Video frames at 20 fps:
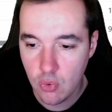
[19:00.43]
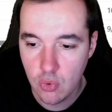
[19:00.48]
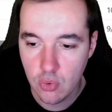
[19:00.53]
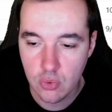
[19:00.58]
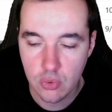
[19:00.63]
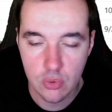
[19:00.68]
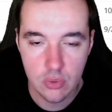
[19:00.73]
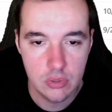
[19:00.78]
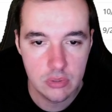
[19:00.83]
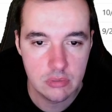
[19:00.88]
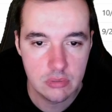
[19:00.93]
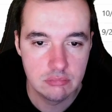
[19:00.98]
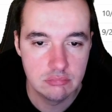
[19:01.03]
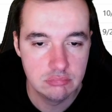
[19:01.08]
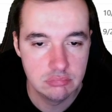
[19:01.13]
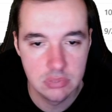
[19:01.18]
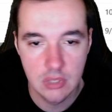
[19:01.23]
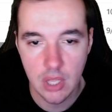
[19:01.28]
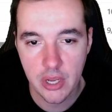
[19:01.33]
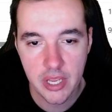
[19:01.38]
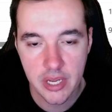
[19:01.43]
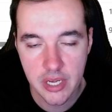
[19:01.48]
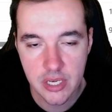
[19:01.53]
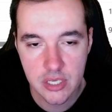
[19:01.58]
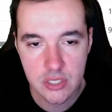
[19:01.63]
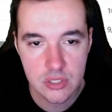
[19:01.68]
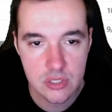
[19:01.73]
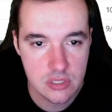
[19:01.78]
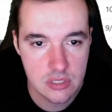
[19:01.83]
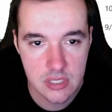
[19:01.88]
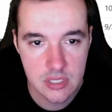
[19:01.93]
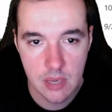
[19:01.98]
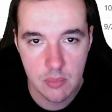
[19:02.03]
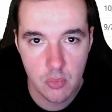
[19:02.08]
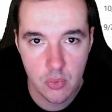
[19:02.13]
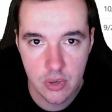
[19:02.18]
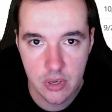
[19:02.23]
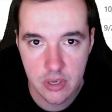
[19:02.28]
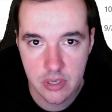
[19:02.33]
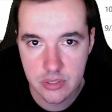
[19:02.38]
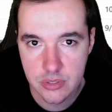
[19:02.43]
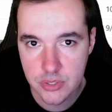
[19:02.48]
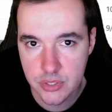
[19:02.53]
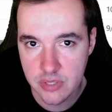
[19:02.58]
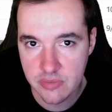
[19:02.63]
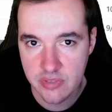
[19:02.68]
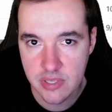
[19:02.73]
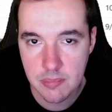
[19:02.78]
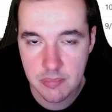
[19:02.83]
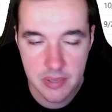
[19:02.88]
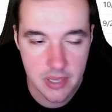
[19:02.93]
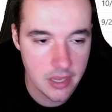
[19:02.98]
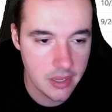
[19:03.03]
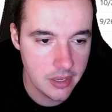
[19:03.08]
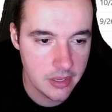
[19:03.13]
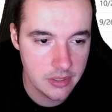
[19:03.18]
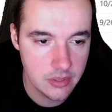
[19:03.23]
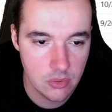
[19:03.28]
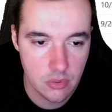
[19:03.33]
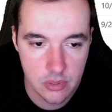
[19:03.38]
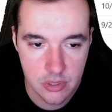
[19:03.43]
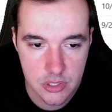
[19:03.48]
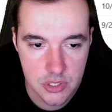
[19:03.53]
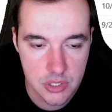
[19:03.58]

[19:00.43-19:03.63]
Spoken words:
or logging in somewhere to the VPN in order to